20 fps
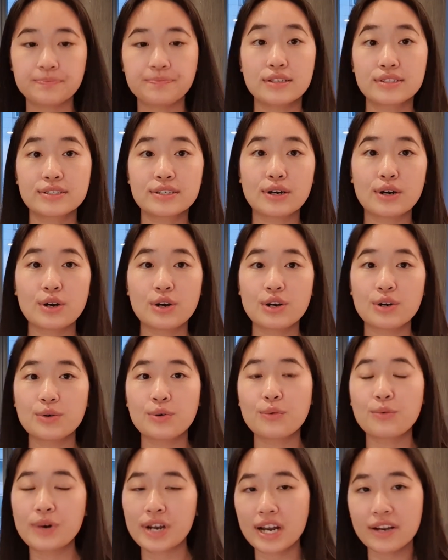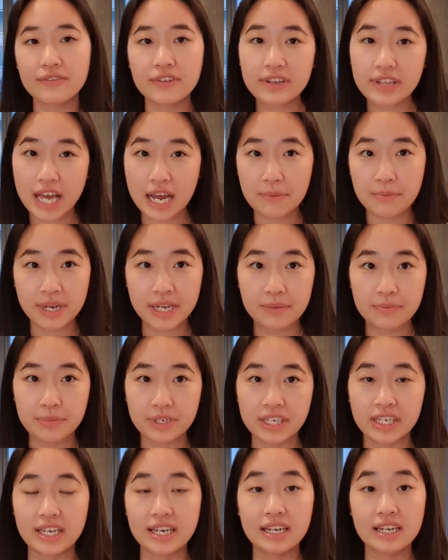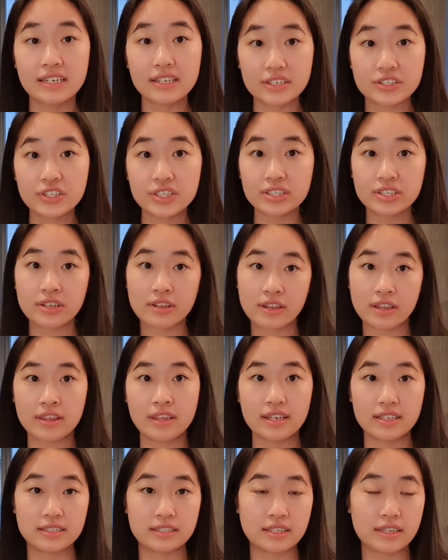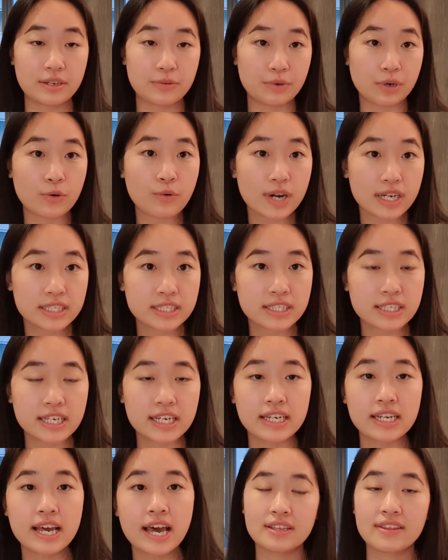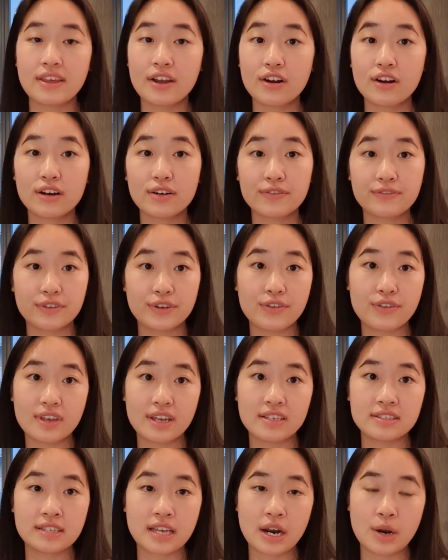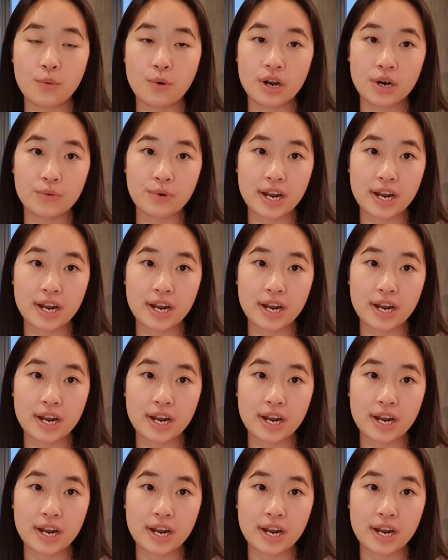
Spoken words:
So whatever that might be, in addition to the things that they requested, there are a few things that I want to